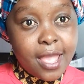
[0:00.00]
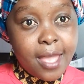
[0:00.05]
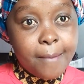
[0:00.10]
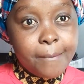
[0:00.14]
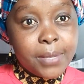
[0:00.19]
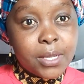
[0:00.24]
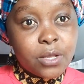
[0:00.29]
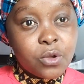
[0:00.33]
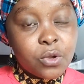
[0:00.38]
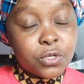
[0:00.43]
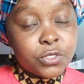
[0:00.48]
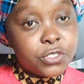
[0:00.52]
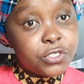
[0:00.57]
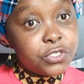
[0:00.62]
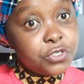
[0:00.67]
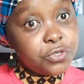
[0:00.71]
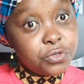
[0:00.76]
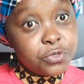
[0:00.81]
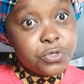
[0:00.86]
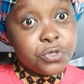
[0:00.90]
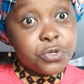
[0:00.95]
because
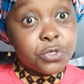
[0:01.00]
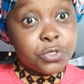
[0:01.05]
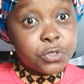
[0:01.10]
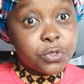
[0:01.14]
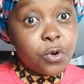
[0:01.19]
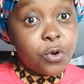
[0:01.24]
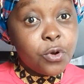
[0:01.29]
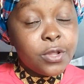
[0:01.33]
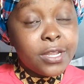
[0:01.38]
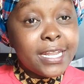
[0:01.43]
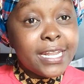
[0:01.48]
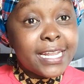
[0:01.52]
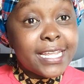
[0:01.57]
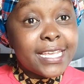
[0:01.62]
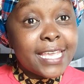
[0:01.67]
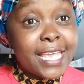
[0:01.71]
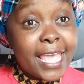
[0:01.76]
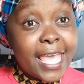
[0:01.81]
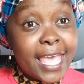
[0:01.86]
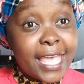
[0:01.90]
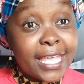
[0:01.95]
you not
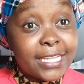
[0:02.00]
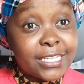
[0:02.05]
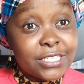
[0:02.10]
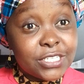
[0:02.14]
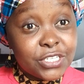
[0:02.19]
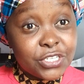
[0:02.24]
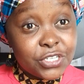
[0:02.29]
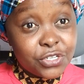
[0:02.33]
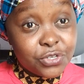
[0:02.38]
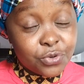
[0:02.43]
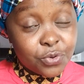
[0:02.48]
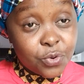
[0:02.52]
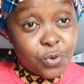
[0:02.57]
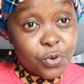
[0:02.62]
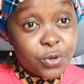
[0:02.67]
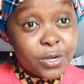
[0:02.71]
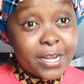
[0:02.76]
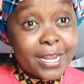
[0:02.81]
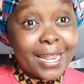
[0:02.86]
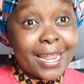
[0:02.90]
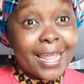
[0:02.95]
only end your
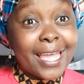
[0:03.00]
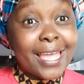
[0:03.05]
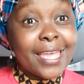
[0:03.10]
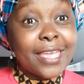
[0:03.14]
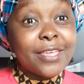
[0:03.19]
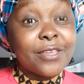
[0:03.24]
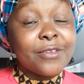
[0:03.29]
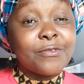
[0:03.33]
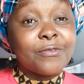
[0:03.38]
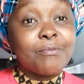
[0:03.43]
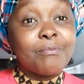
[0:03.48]
own life,